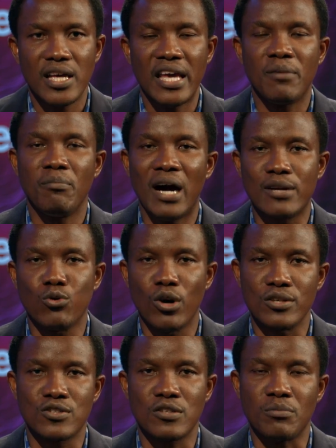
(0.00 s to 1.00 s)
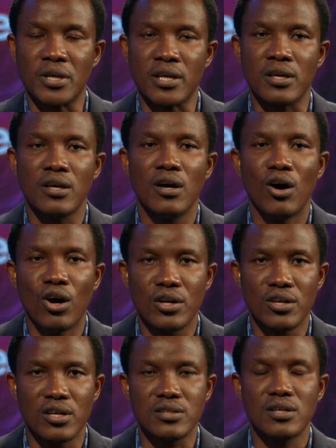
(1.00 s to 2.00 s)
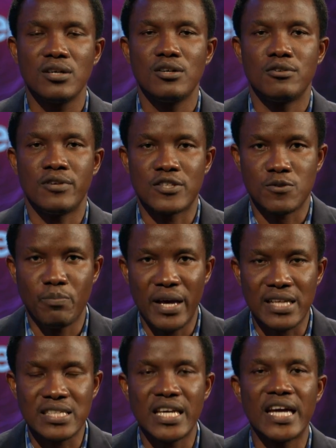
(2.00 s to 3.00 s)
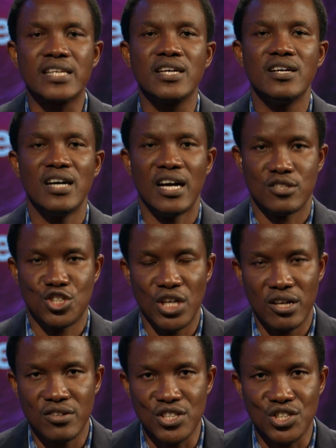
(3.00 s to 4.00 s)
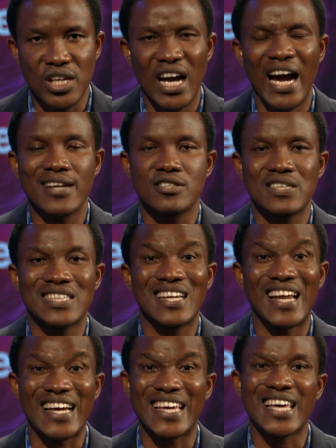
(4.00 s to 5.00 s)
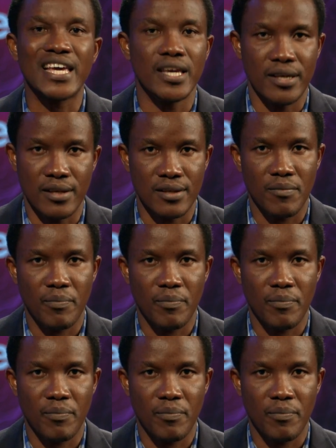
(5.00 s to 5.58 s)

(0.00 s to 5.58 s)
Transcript: A man wants to be honored, respected, and cherished and treated like a king.